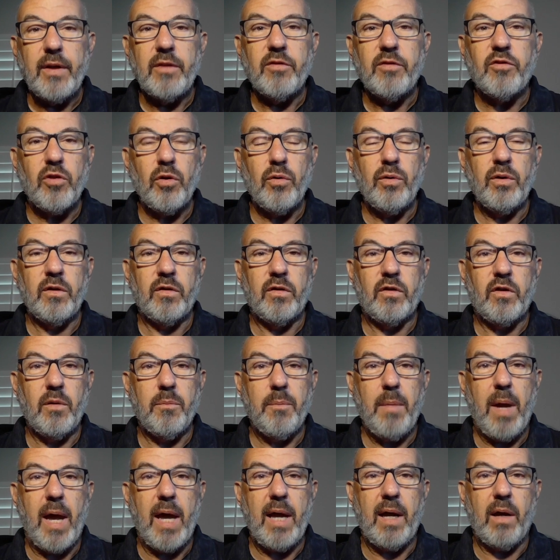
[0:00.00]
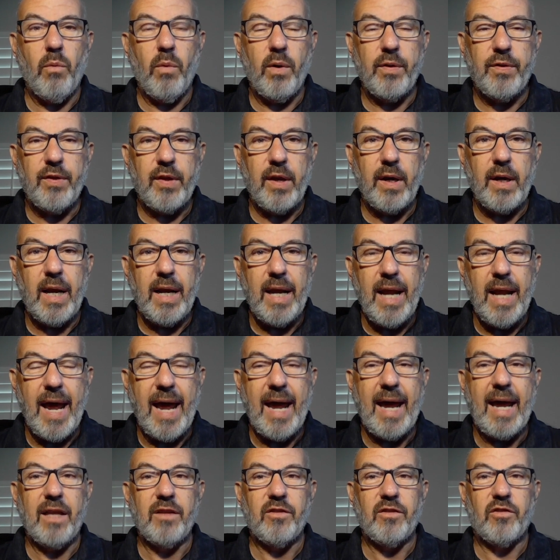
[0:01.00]
these students could make with an
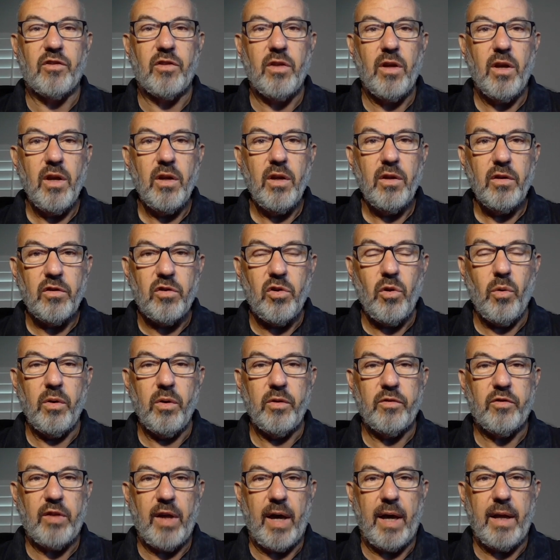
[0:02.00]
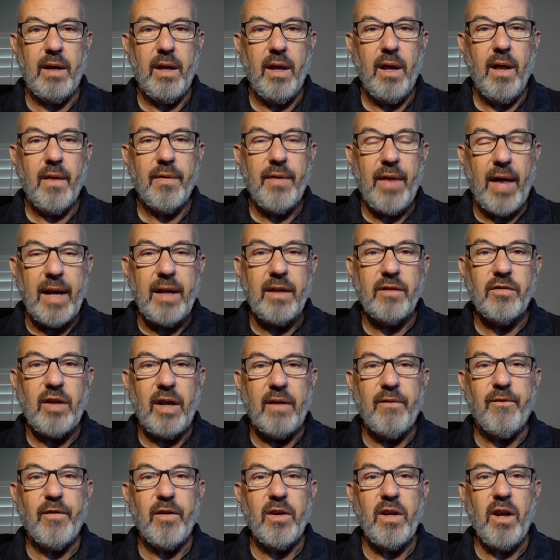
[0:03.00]
enhanced tool set. That is
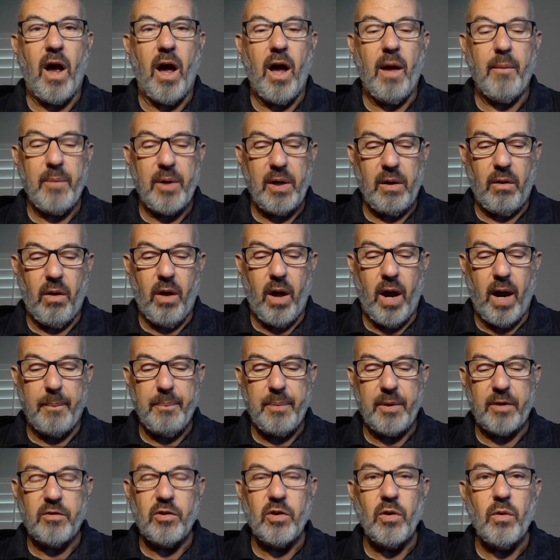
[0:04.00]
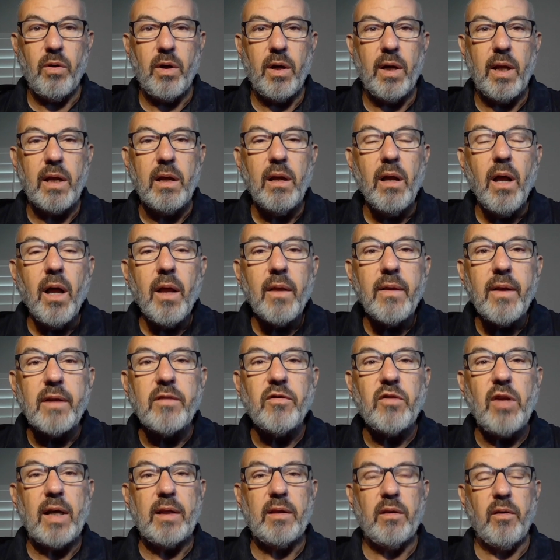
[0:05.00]
a phenomenal opportunity.
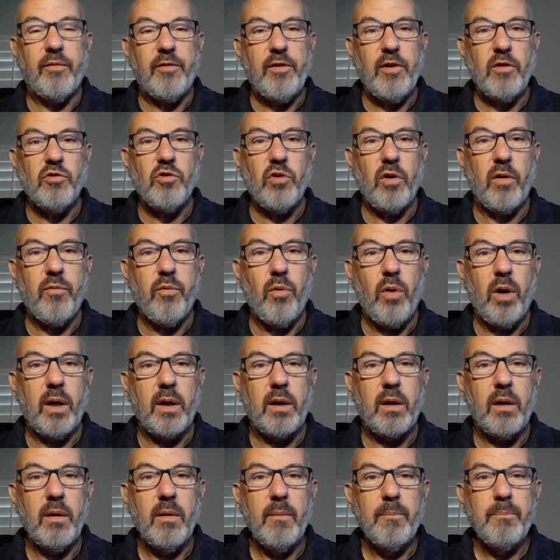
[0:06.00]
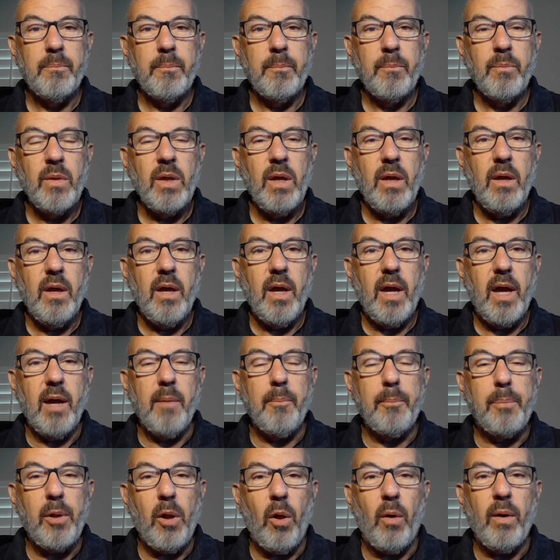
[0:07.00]
Let's take the future of work.
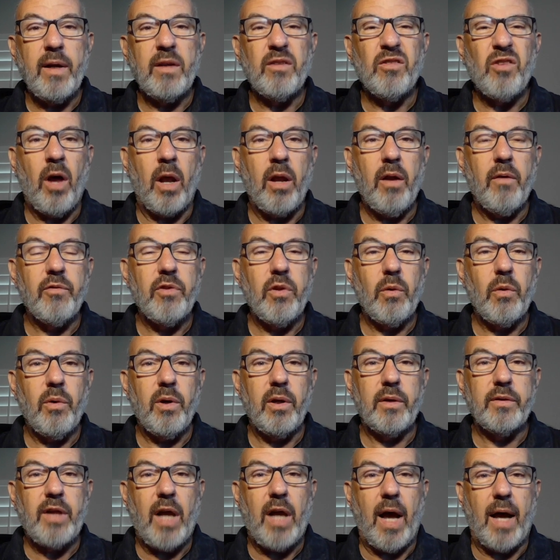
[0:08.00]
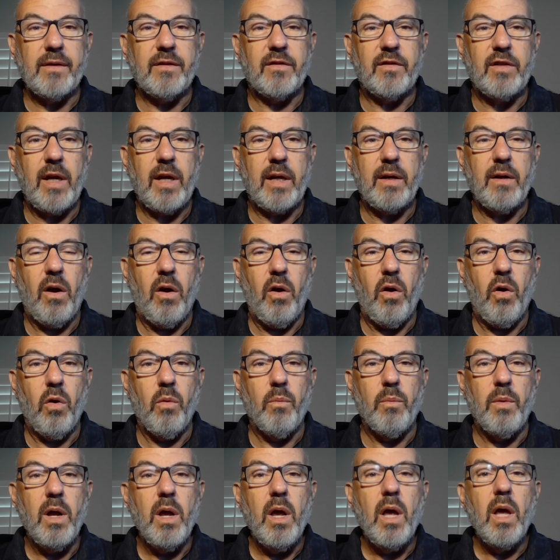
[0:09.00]
Employees all over the world got sent
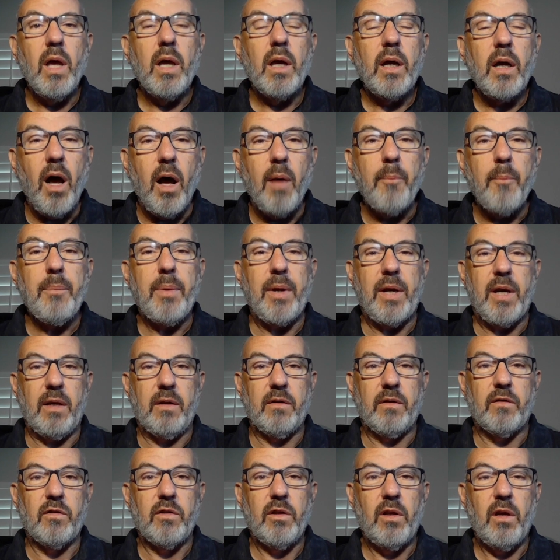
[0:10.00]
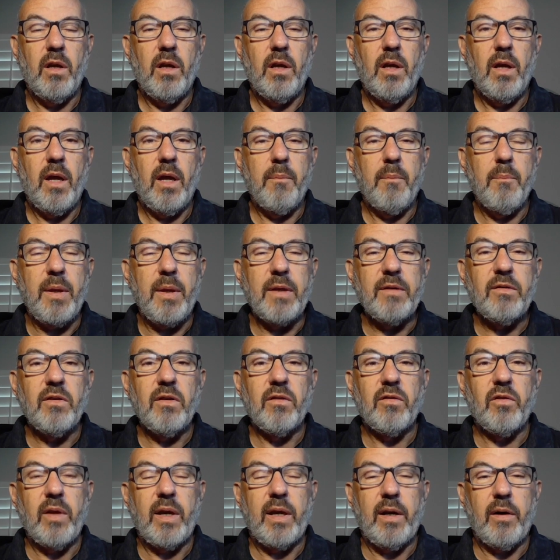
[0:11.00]
home. Companies,
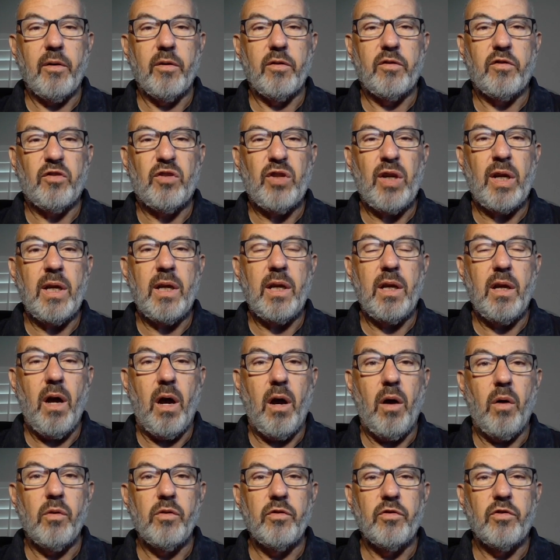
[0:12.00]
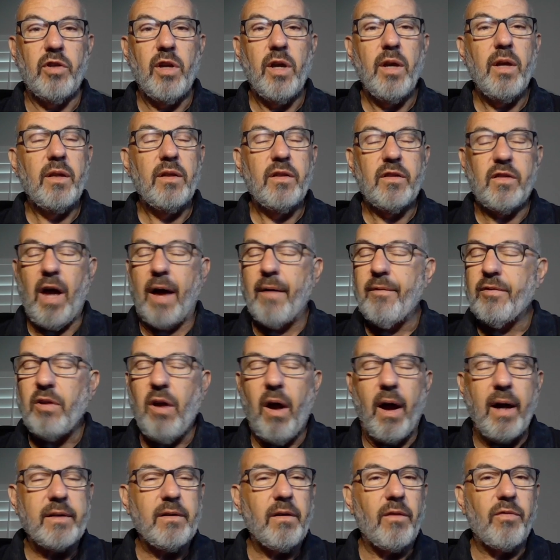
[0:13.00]
business leaders, CEOs, I've
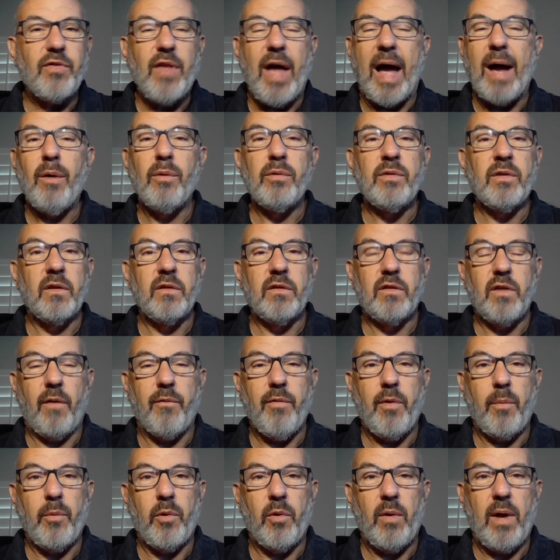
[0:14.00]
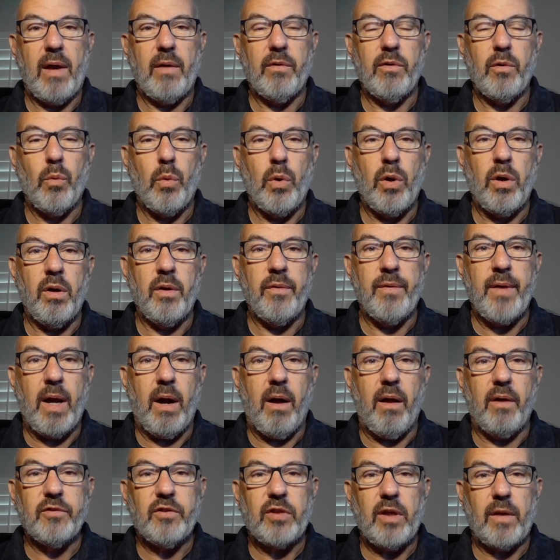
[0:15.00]
talked to thousands of them around the world, and they
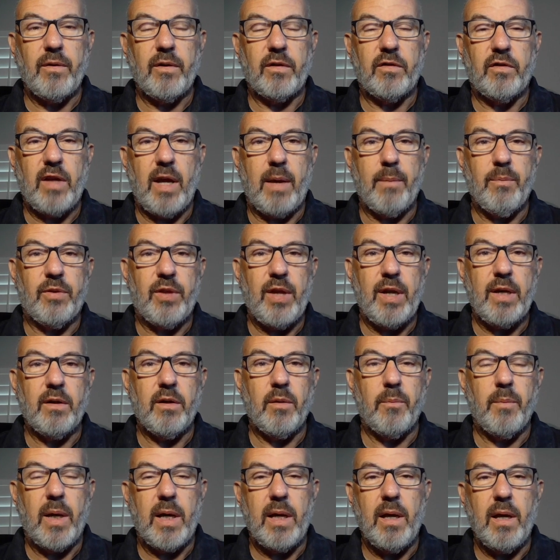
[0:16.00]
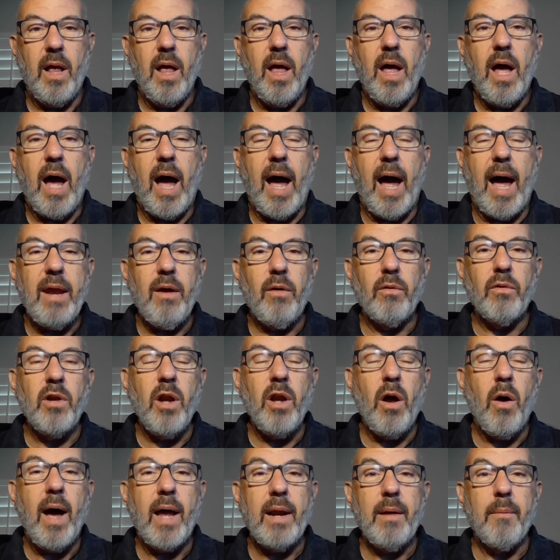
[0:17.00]
all said the same thing to me. I don't
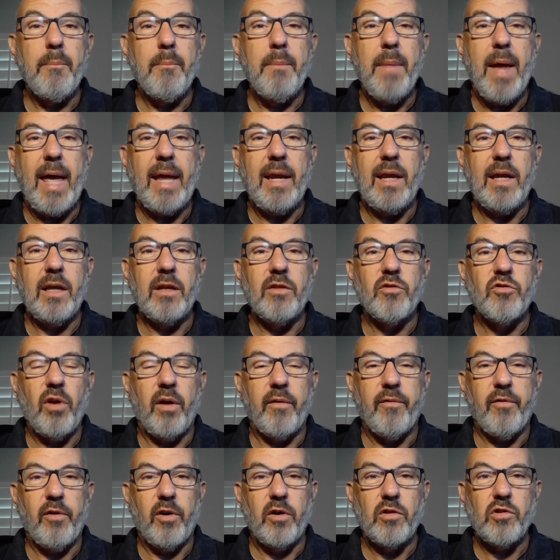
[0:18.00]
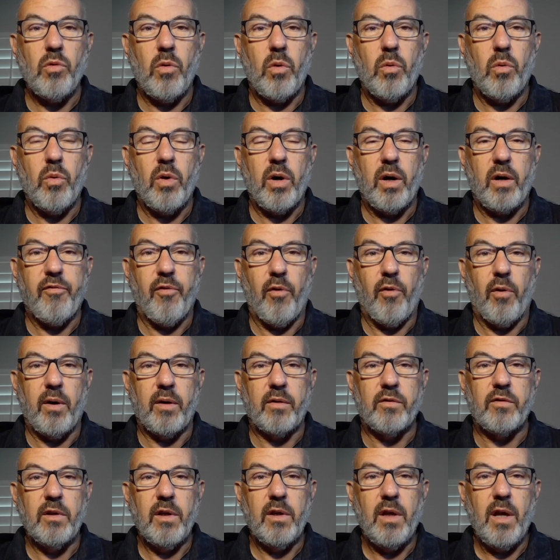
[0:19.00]
know how to manage a virtual
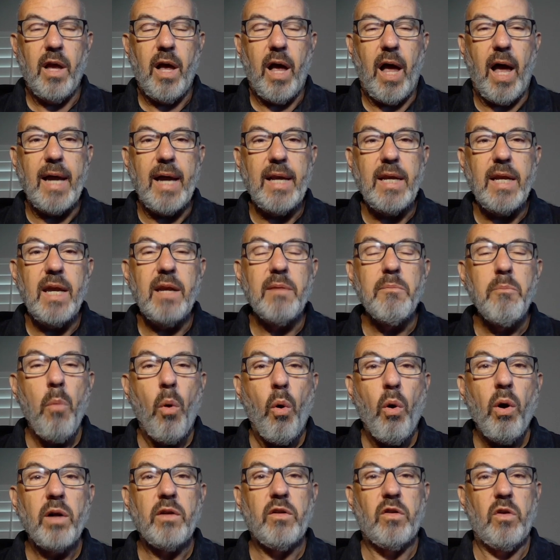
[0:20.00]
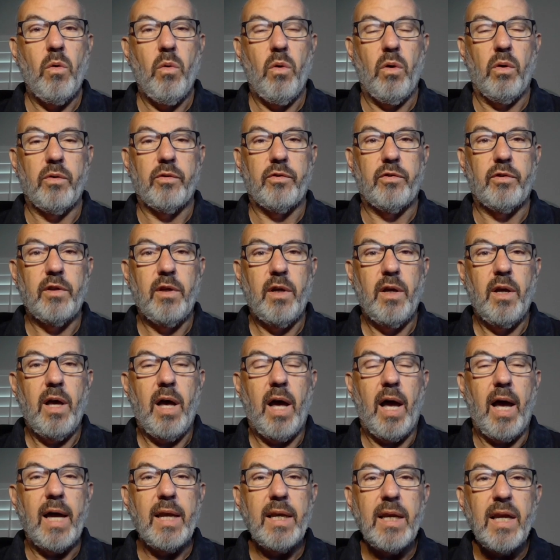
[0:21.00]
workforce. I need more tools.
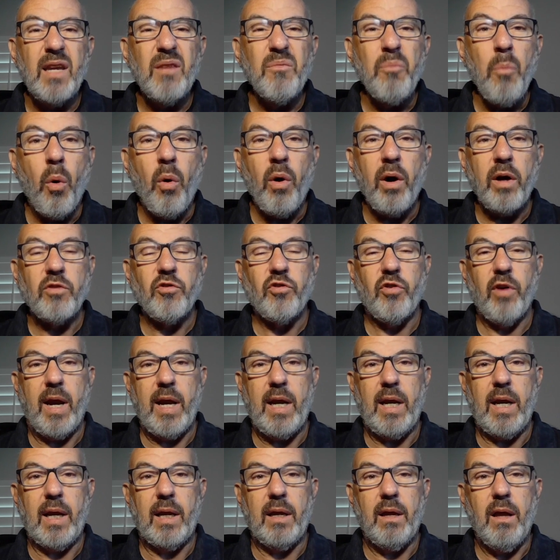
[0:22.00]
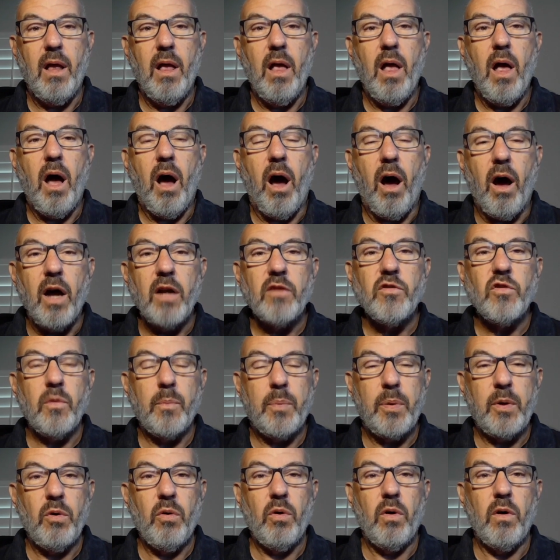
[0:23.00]
I need more training.
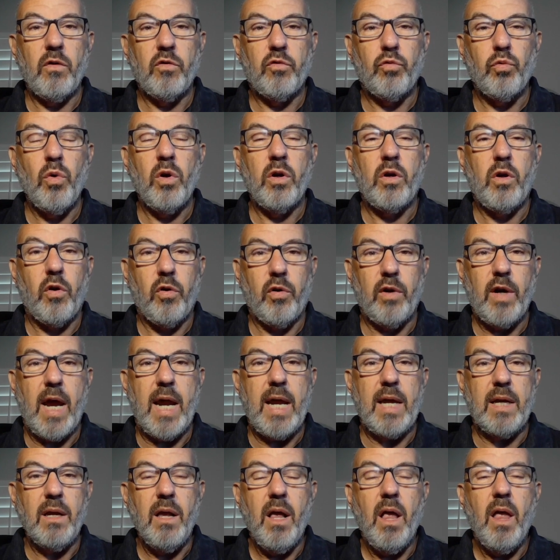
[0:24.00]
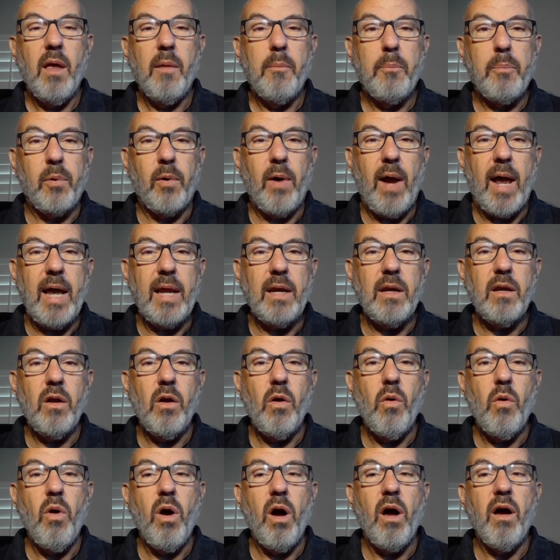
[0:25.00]
Entrepreneurs will create brand
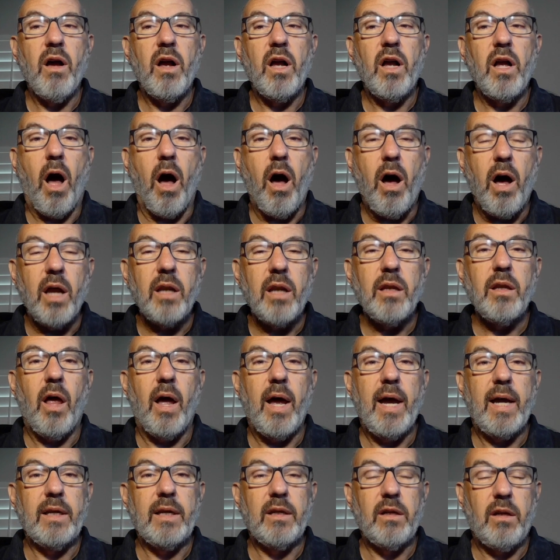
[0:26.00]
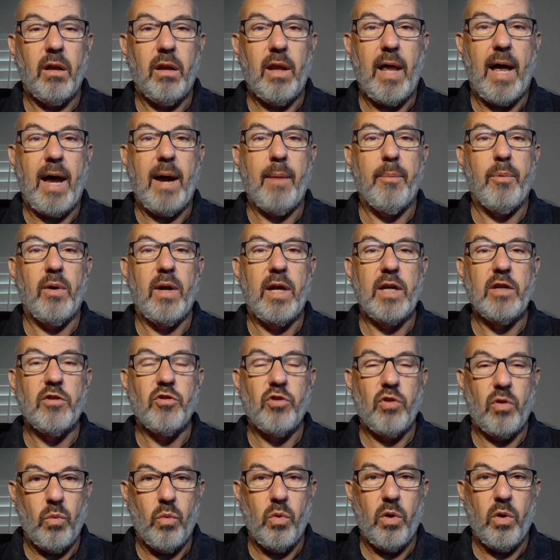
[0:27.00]
new online
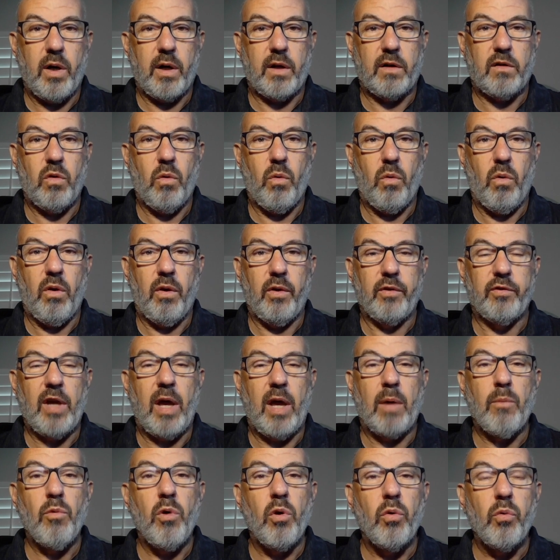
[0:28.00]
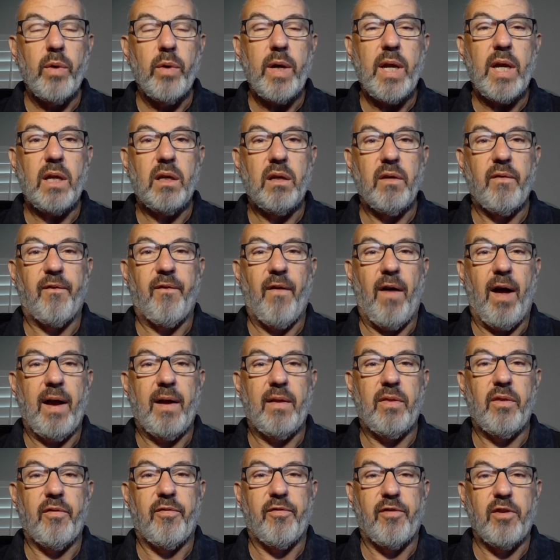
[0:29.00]
collaboration work tools and will
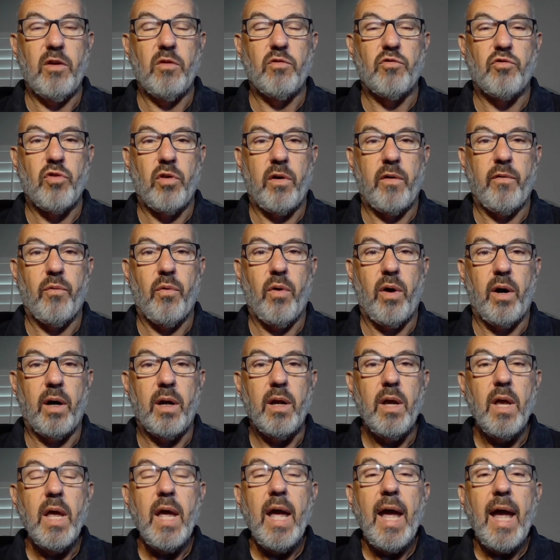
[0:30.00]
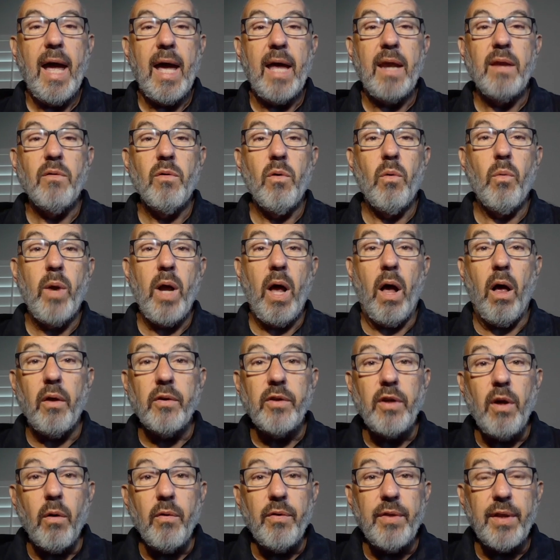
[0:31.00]
redefine the future of work. And we all
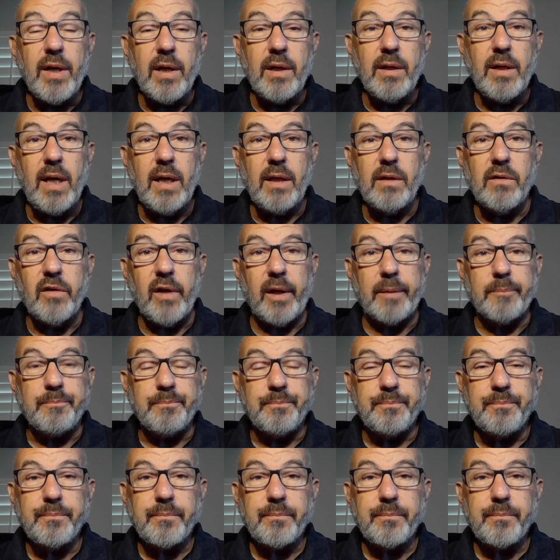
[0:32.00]
know that it needs it.